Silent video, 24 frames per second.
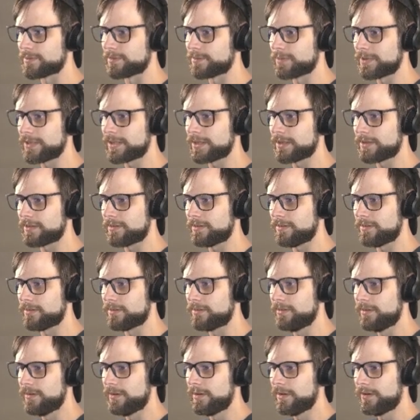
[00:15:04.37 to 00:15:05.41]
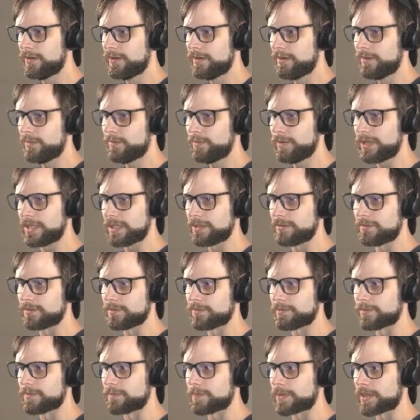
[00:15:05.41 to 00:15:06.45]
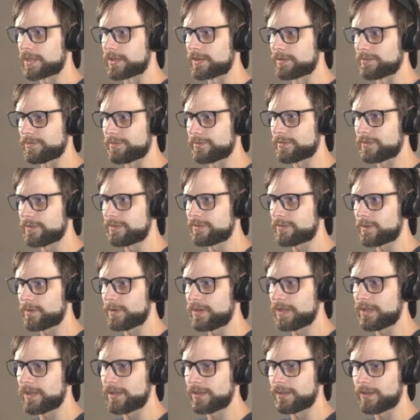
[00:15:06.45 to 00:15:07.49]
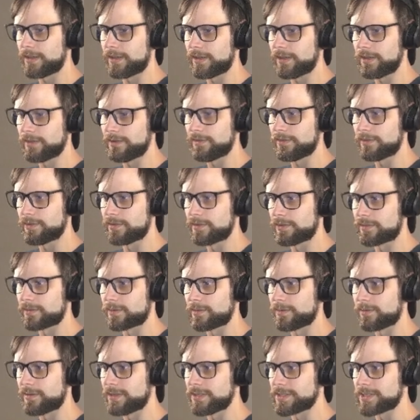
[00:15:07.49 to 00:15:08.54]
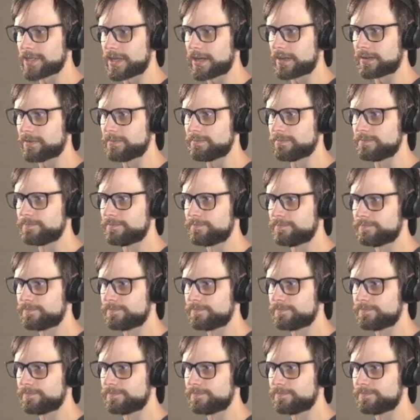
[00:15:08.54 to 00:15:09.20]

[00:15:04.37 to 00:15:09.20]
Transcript: We can we can do some things. Let's go ahead and throw this at him.